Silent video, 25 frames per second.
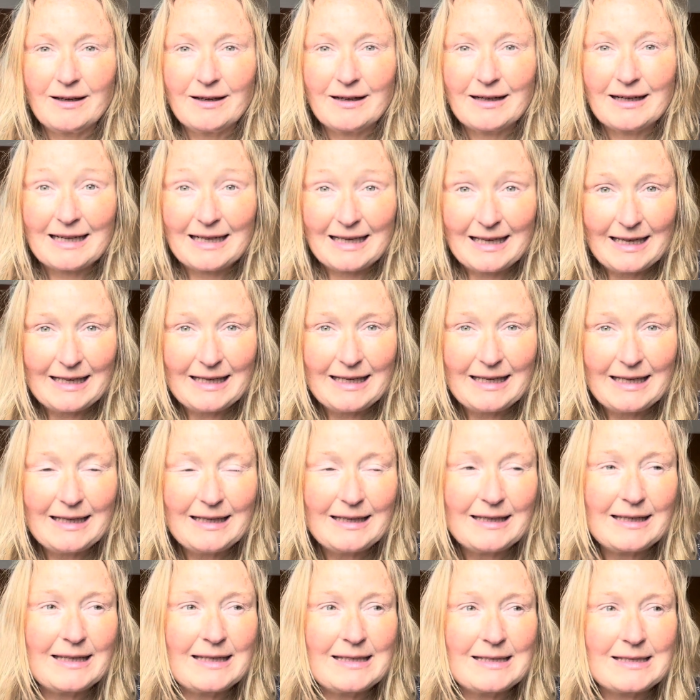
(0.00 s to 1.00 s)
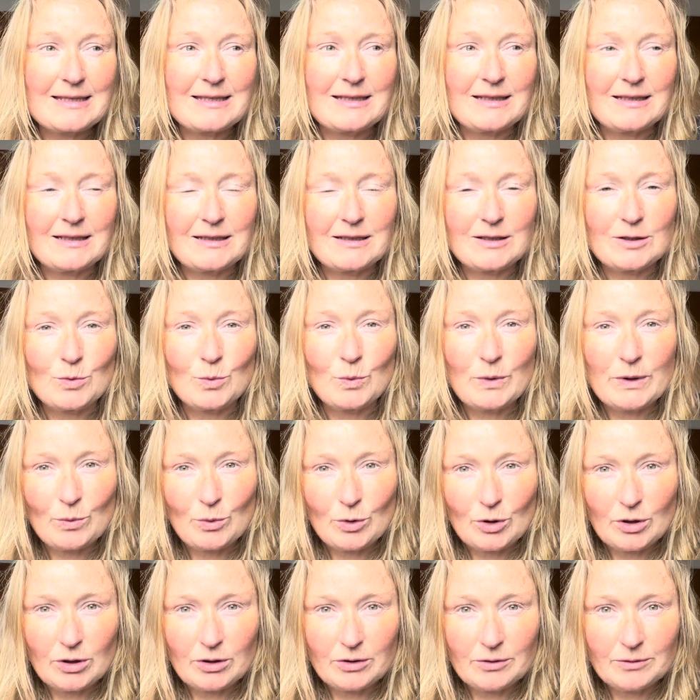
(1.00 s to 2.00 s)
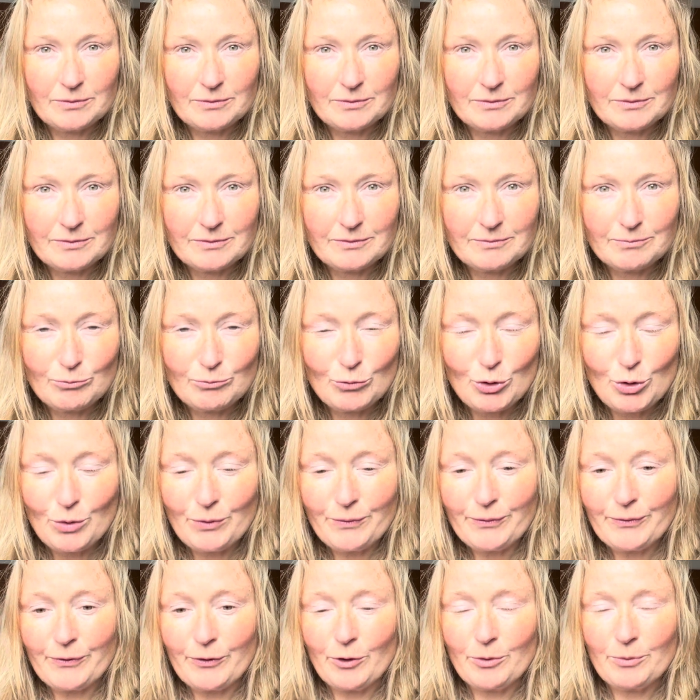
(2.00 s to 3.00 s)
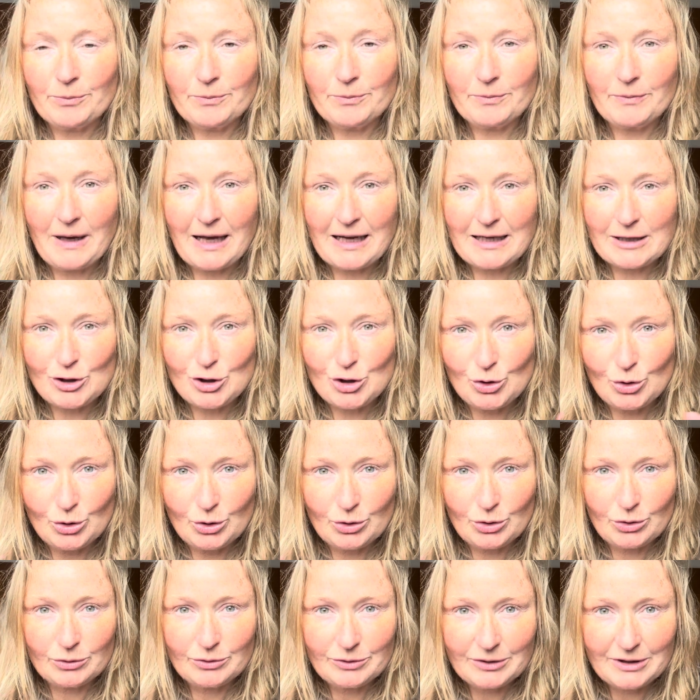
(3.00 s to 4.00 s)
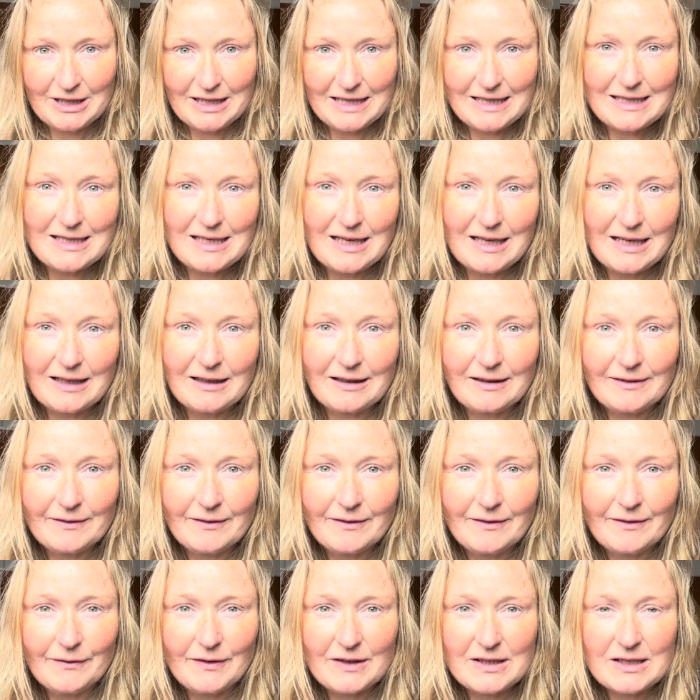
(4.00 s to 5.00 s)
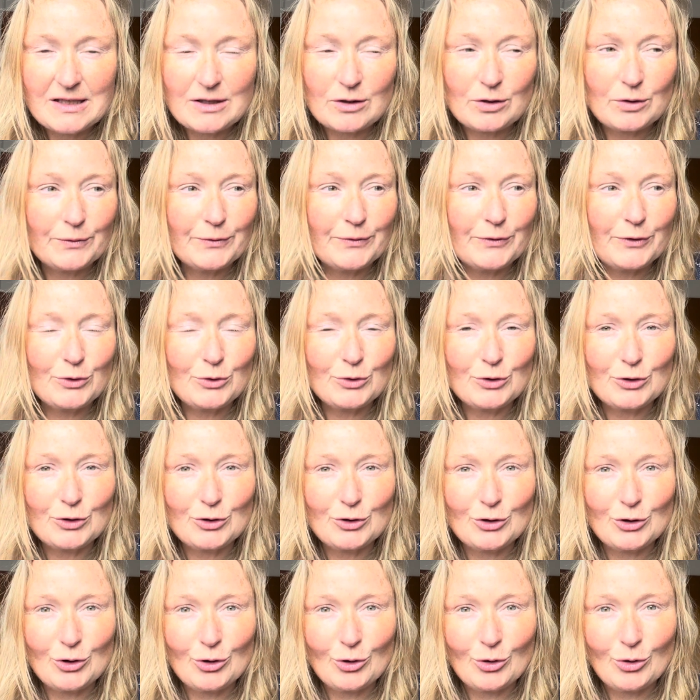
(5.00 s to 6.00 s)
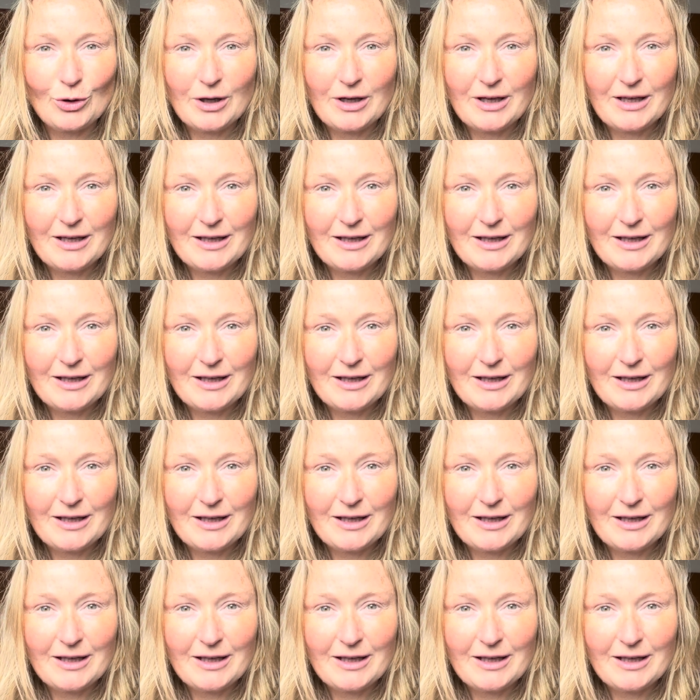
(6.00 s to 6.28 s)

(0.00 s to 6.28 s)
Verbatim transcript: clearly is that we will move from actual eating physical food to